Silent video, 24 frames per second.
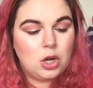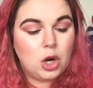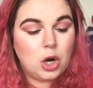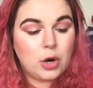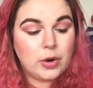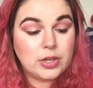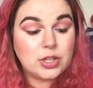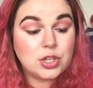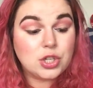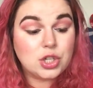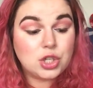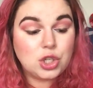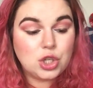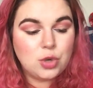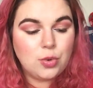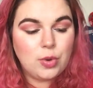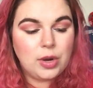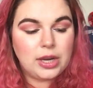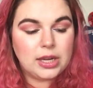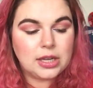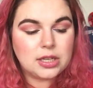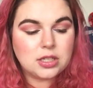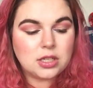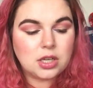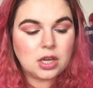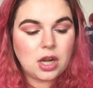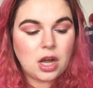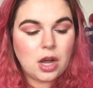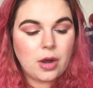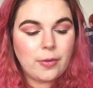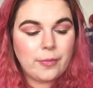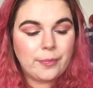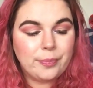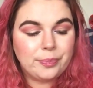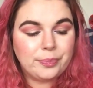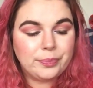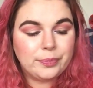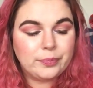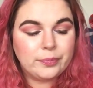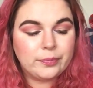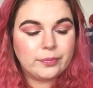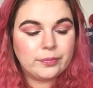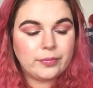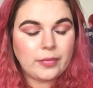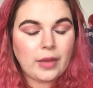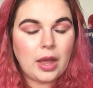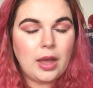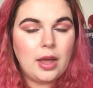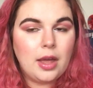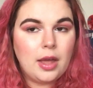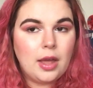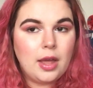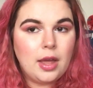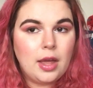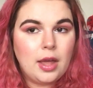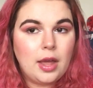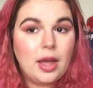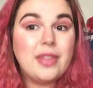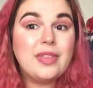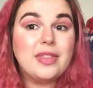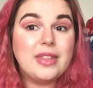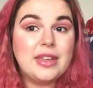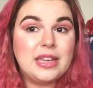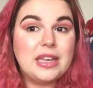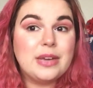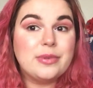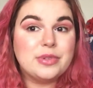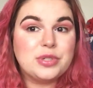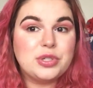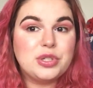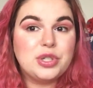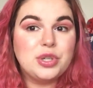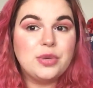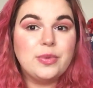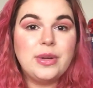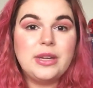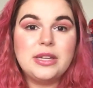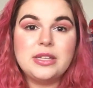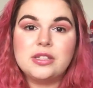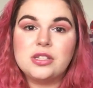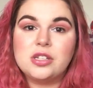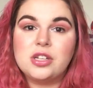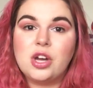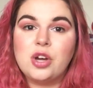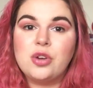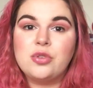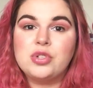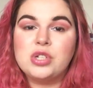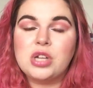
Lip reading: Or was it 2 weekends ago? I think it was 2 weekends ago.